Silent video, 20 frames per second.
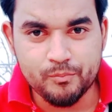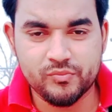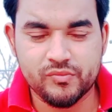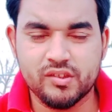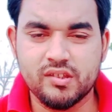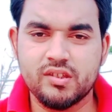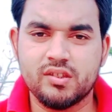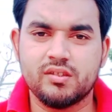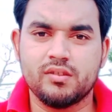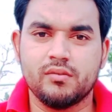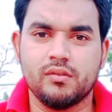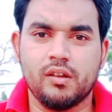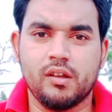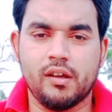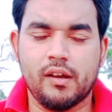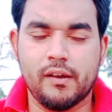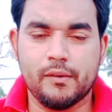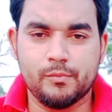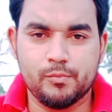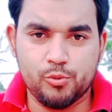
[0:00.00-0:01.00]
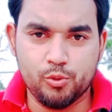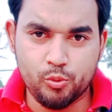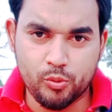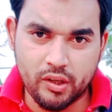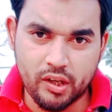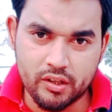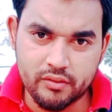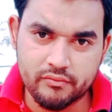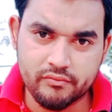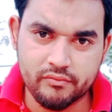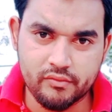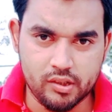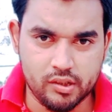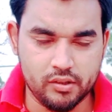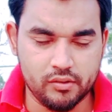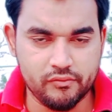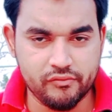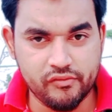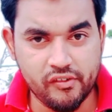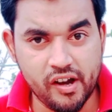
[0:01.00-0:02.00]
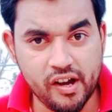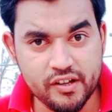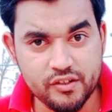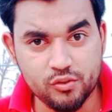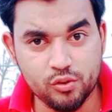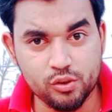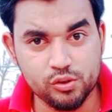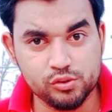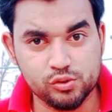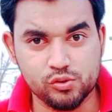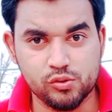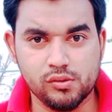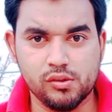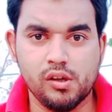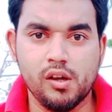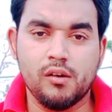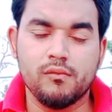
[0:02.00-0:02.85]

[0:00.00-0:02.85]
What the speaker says: this you can find also